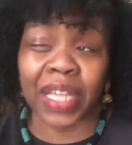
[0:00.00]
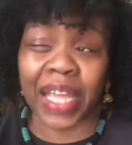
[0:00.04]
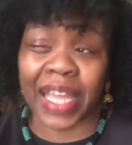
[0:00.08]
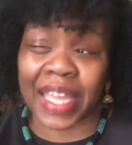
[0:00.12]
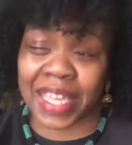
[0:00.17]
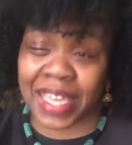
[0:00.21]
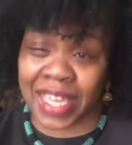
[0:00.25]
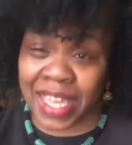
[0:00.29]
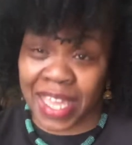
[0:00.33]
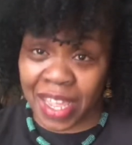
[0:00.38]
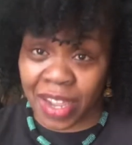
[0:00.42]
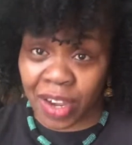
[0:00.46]

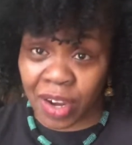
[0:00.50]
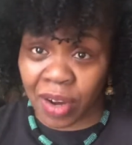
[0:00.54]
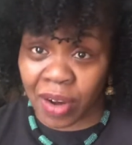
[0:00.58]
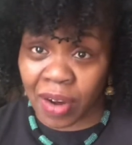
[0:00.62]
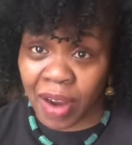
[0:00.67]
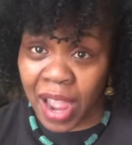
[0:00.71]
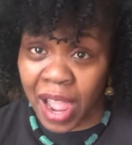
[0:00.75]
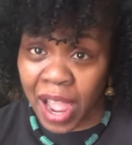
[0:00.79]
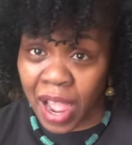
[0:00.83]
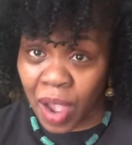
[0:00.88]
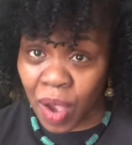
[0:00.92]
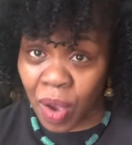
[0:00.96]
kick her
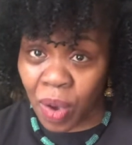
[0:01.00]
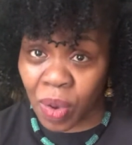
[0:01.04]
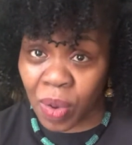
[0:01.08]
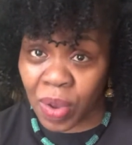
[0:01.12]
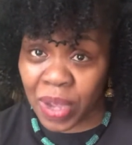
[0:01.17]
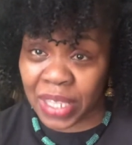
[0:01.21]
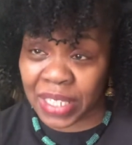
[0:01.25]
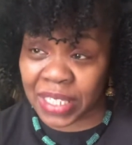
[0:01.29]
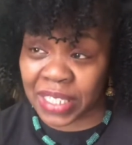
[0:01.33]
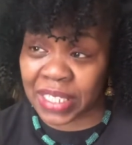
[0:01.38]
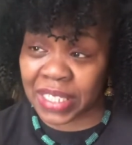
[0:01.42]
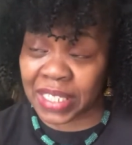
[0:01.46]
out
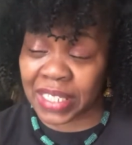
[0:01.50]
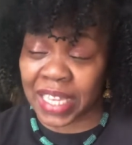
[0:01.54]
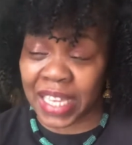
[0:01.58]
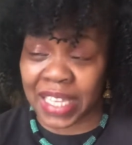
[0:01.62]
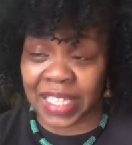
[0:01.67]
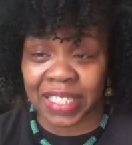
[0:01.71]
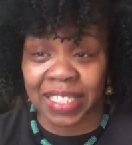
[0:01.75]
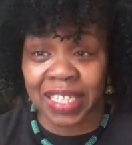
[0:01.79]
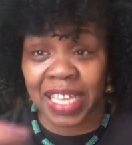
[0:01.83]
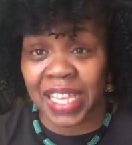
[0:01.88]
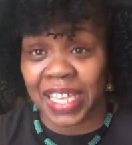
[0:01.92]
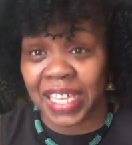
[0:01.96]
and
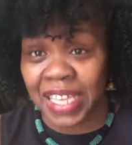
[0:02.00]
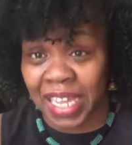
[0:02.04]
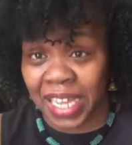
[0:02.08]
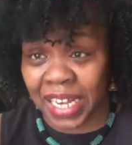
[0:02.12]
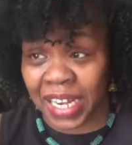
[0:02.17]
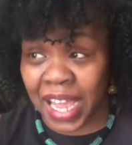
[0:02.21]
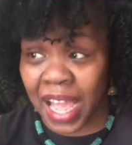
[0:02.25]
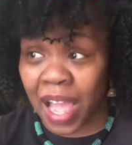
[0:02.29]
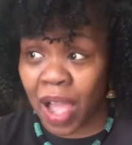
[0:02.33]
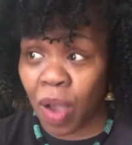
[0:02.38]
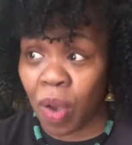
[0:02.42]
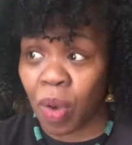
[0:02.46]
say, "Get
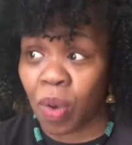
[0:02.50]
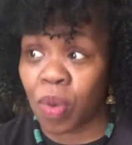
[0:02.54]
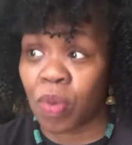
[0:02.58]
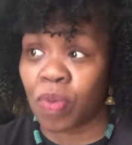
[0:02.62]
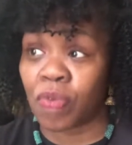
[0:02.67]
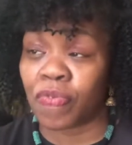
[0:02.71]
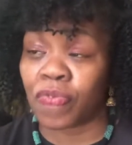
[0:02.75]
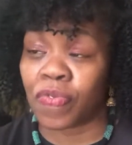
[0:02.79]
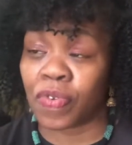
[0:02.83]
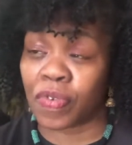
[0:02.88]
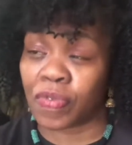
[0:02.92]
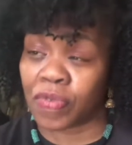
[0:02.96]
out,"
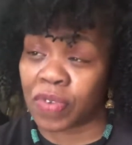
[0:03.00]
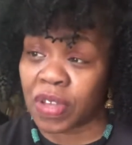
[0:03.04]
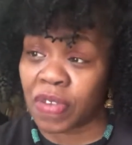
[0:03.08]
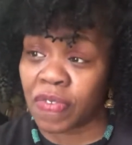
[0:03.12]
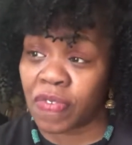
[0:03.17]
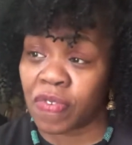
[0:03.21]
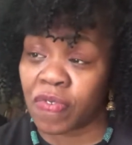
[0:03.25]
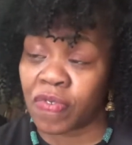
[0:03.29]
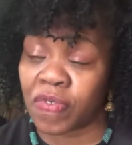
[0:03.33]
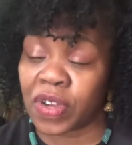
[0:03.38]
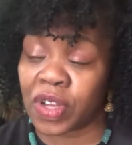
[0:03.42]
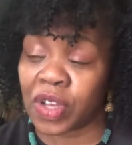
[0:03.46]
for real,
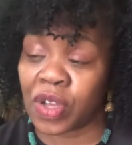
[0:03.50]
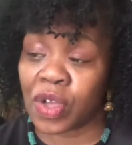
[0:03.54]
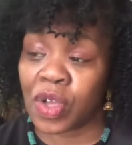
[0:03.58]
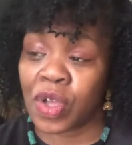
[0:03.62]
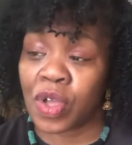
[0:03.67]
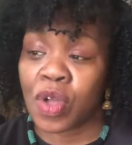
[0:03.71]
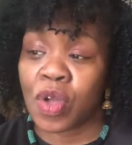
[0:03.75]
for real.